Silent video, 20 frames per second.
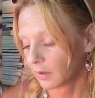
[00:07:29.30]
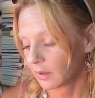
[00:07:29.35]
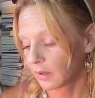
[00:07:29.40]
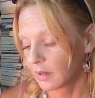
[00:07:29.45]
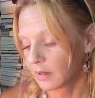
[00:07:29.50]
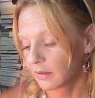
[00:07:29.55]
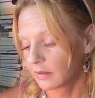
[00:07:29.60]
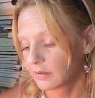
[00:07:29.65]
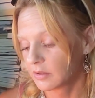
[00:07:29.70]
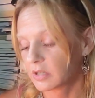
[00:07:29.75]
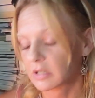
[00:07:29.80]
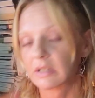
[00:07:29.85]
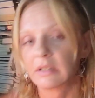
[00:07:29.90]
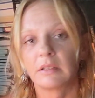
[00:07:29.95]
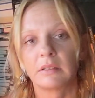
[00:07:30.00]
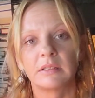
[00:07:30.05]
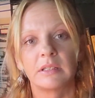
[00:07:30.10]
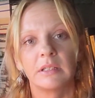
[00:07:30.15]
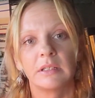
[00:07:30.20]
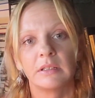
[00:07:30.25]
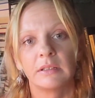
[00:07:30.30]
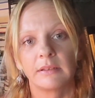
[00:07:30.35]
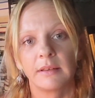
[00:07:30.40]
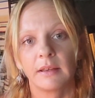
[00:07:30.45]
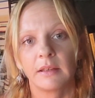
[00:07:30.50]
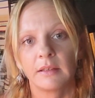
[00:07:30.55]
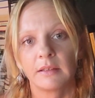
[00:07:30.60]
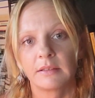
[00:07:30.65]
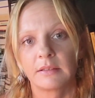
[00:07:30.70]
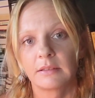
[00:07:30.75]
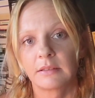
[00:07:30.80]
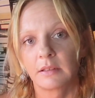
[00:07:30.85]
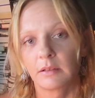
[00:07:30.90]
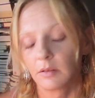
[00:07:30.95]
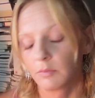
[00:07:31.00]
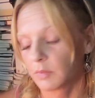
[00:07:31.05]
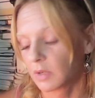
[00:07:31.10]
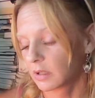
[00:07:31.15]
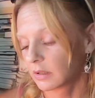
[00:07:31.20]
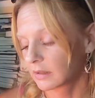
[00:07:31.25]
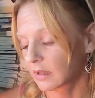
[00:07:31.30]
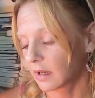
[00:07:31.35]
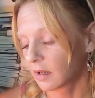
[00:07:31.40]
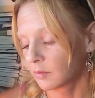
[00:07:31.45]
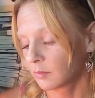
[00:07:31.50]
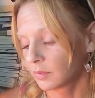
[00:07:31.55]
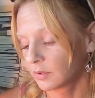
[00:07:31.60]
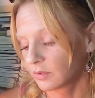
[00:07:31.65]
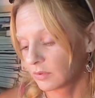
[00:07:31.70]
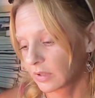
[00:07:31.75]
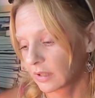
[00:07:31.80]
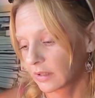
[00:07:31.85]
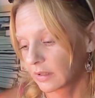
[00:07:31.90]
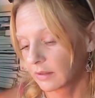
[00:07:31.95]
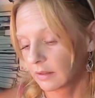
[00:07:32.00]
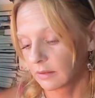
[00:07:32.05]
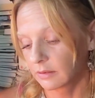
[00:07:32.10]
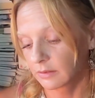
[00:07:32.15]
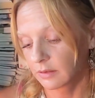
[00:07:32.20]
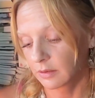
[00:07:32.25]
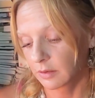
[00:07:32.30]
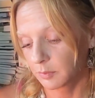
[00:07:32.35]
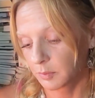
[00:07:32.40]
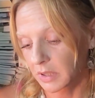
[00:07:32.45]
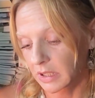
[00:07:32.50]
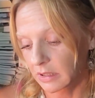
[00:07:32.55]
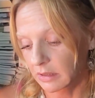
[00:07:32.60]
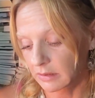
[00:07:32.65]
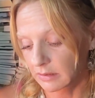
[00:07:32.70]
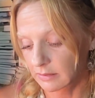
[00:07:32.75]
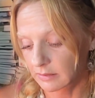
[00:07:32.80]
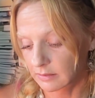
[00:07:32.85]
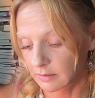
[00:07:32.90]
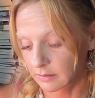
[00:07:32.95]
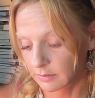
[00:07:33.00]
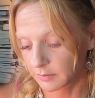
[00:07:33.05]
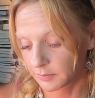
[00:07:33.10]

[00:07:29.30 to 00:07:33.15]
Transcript: And as you can see, it is marked Ambleside to the base.